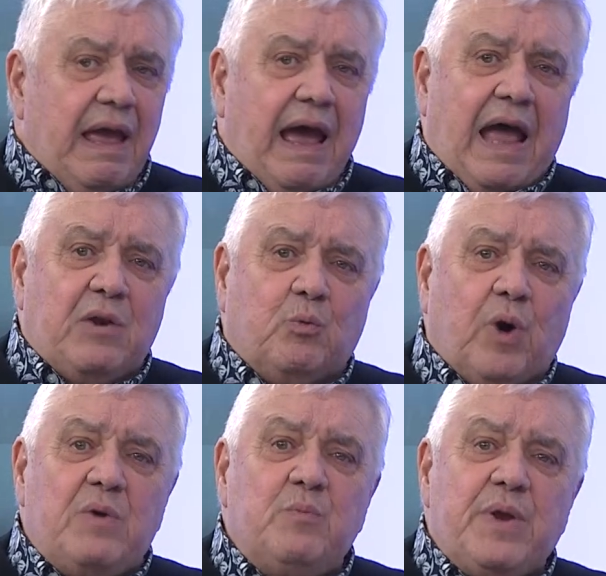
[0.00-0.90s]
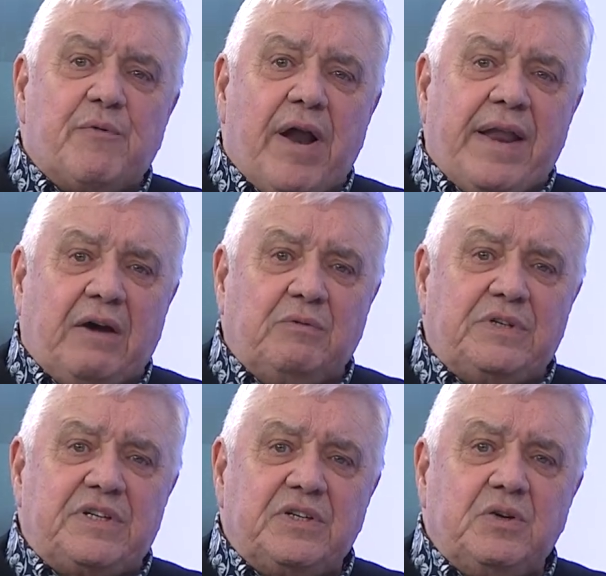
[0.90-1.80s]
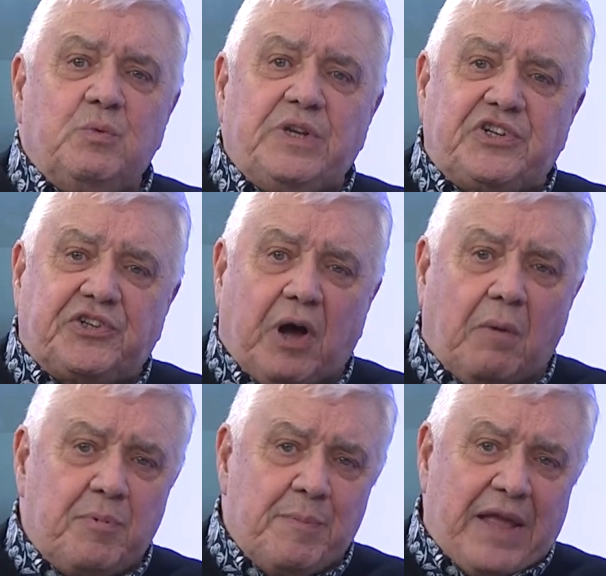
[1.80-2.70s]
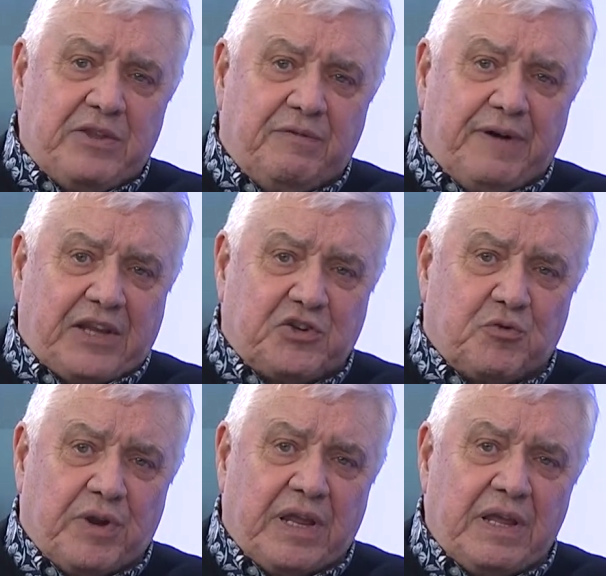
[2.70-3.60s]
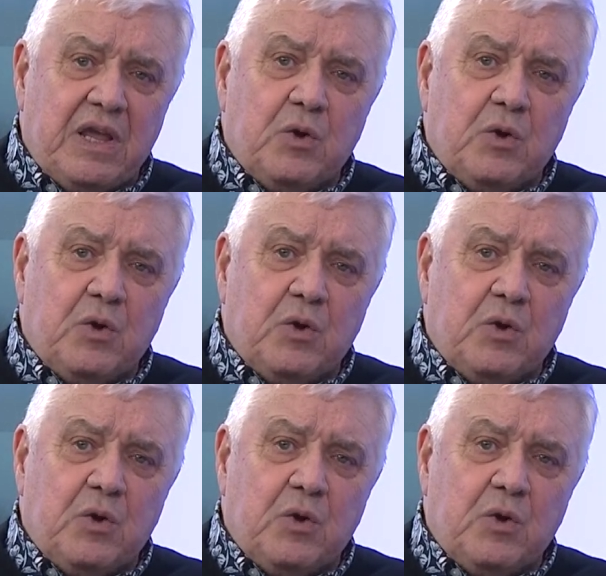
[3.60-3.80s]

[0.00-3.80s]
And when we run out, we stop manufacturing.